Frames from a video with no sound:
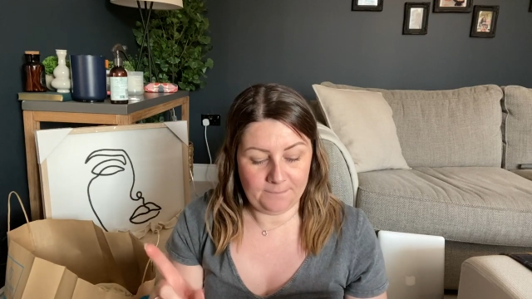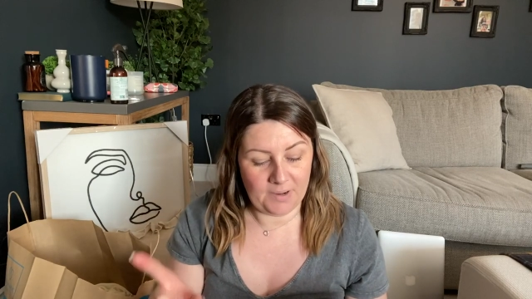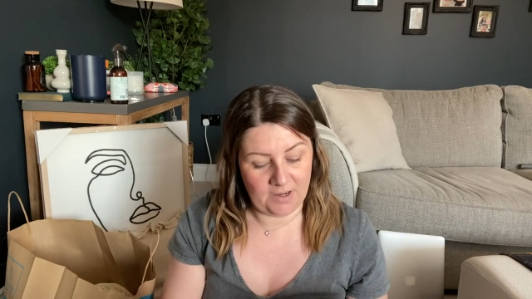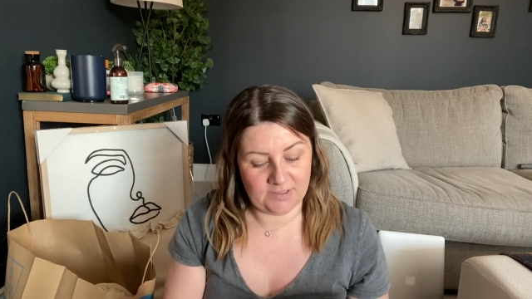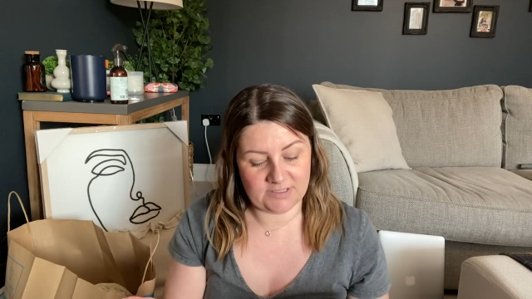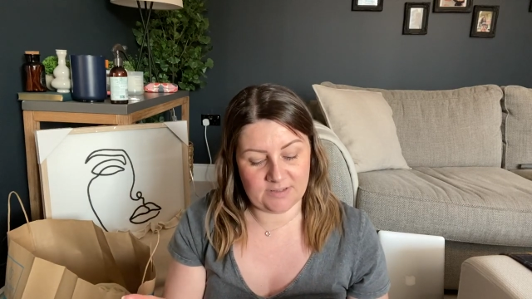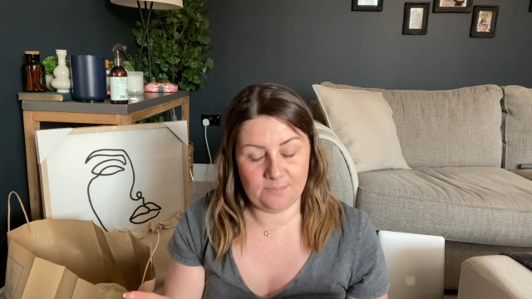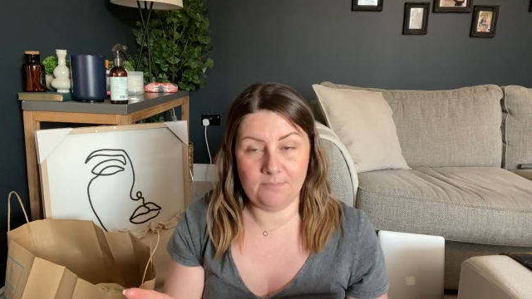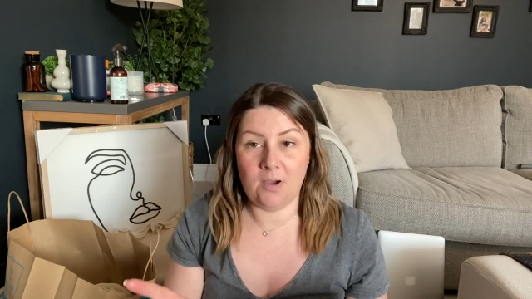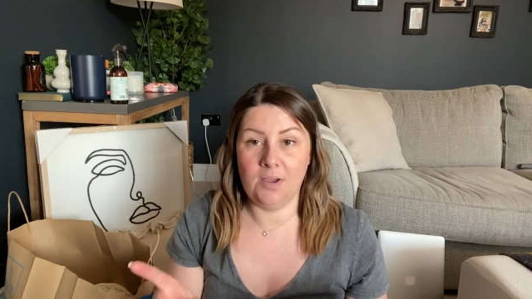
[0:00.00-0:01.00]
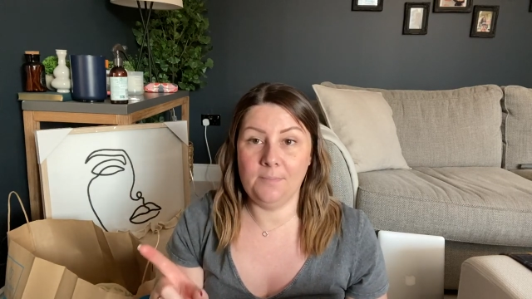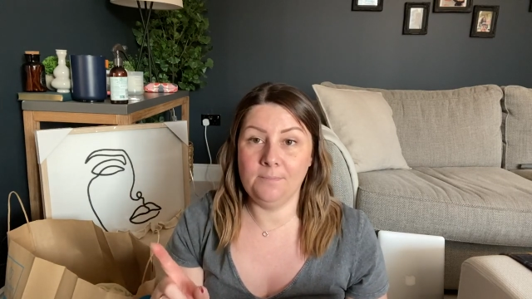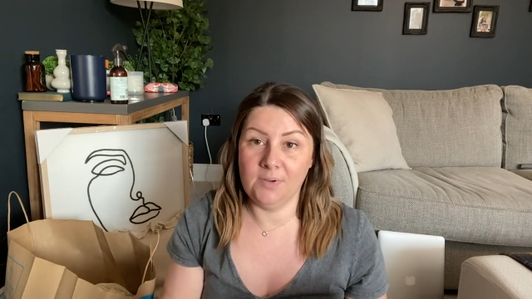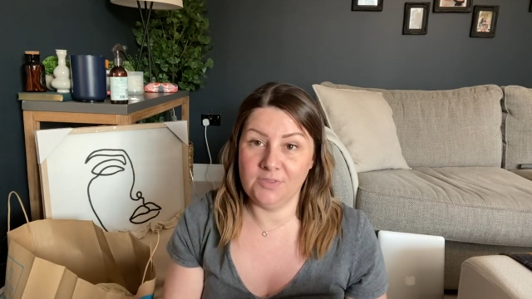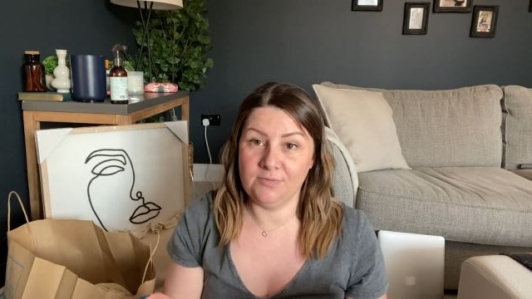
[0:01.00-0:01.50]
but my
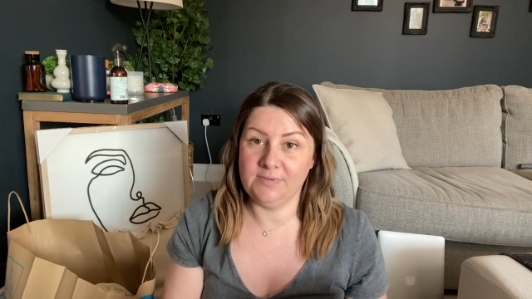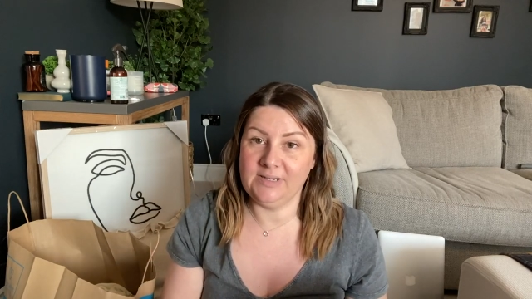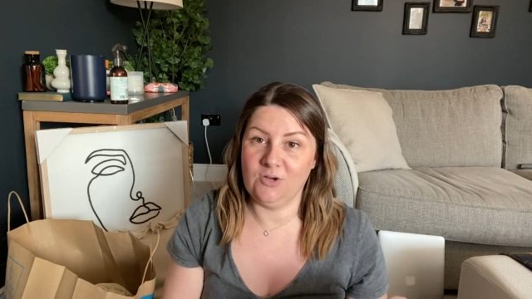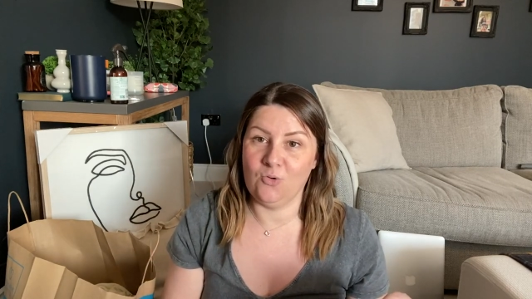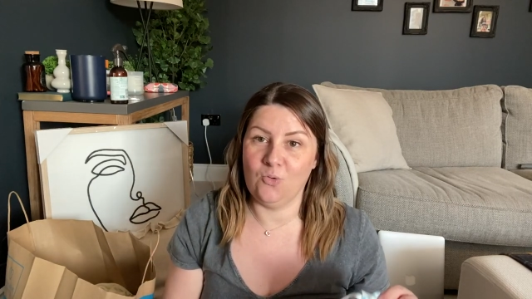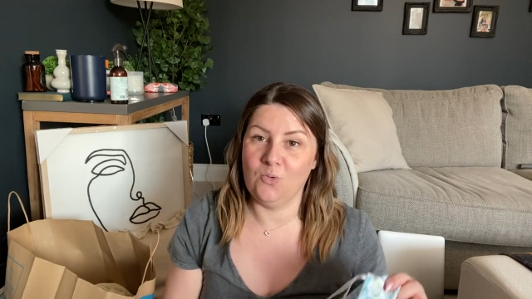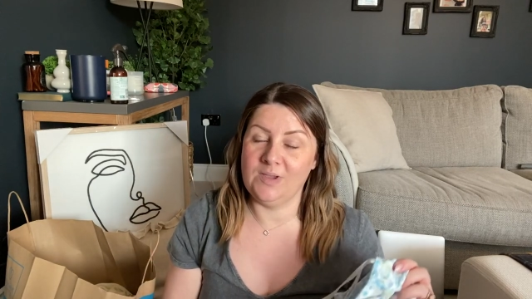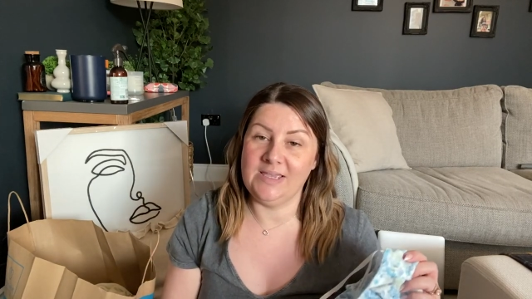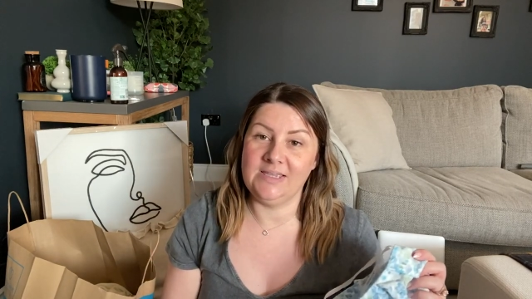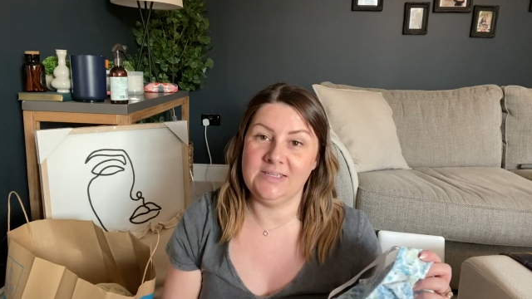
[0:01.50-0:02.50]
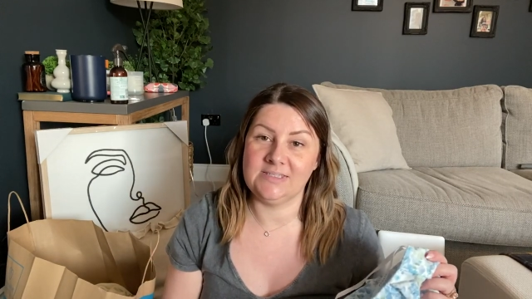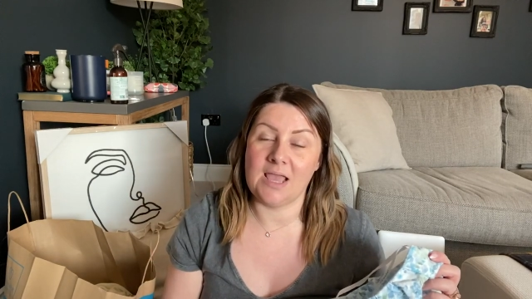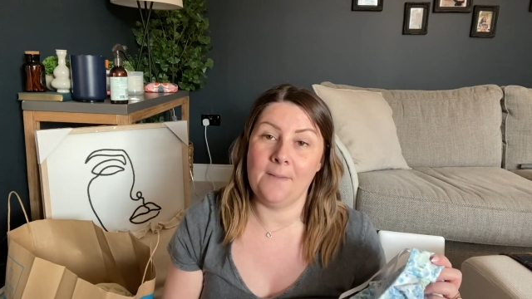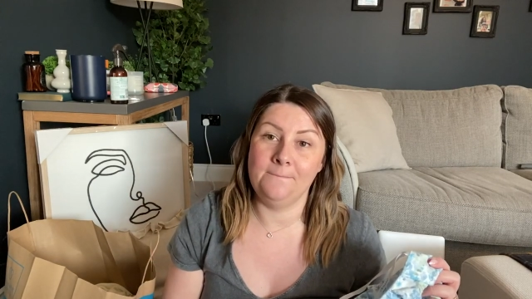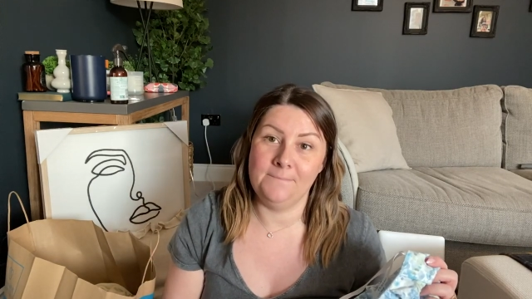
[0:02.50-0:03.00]
mother-in-law is
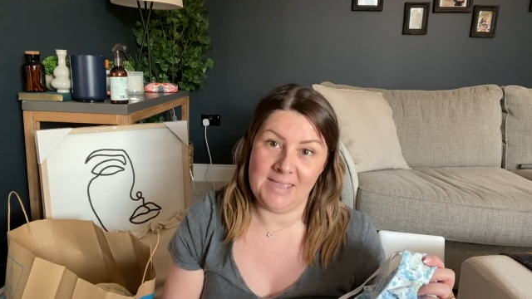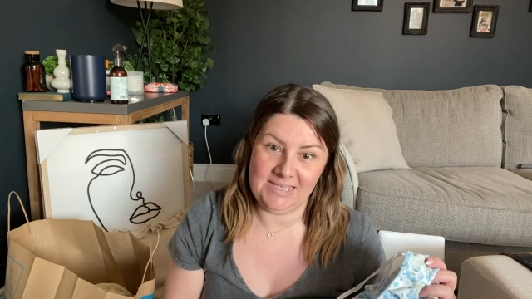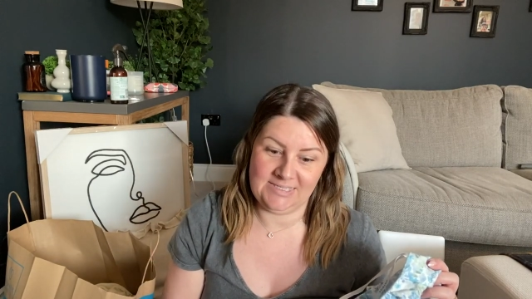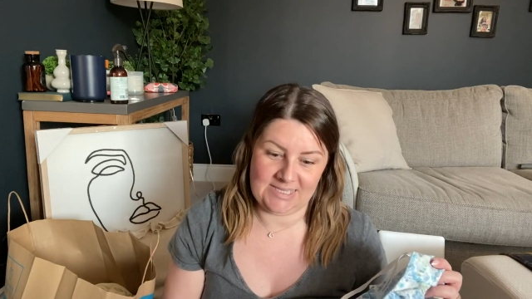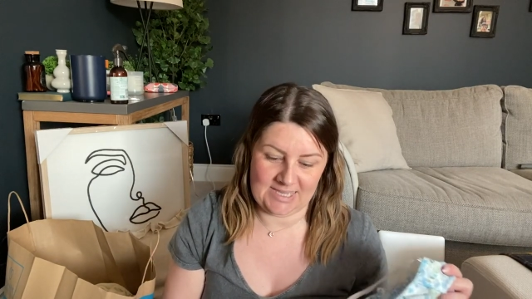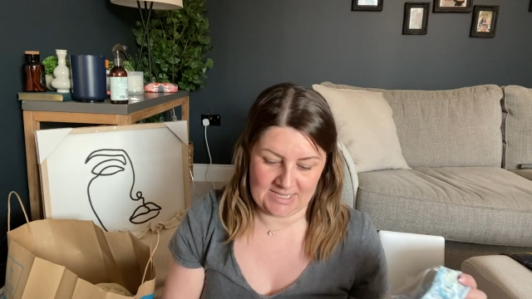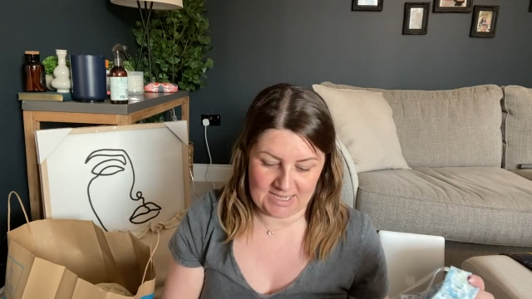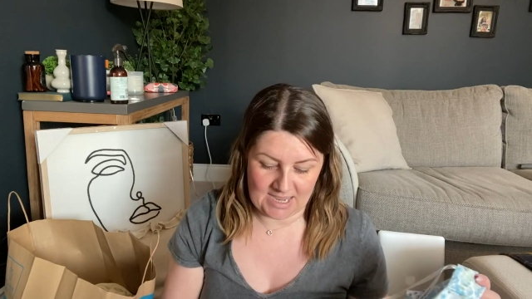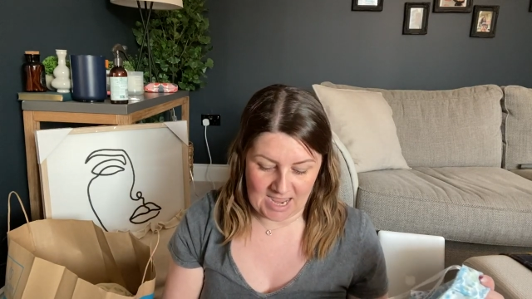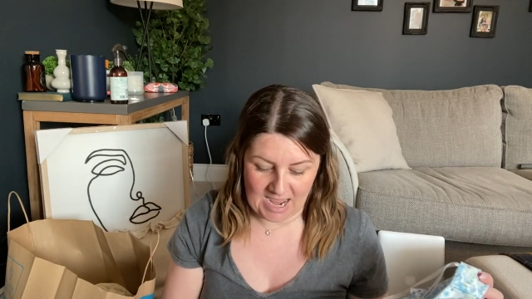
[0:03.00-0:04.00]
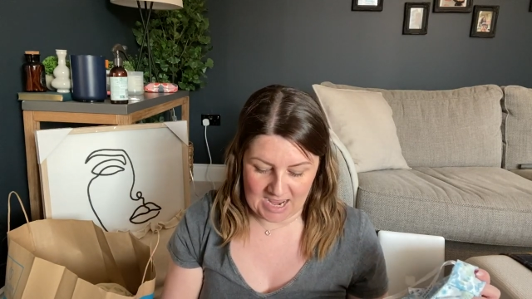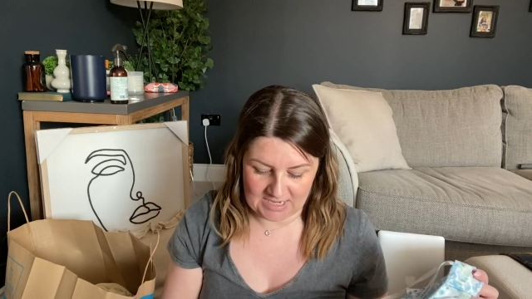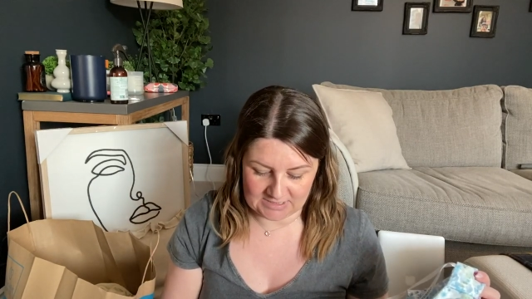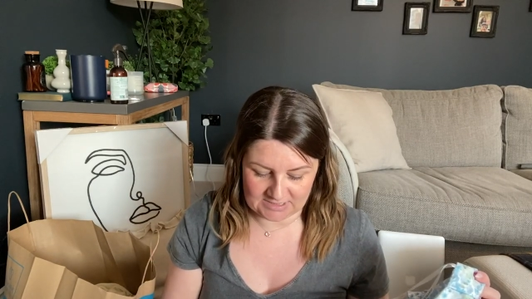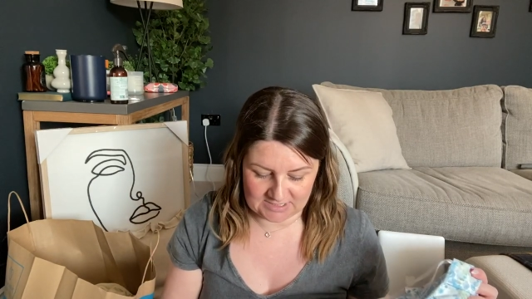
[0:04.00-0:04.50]
amazing at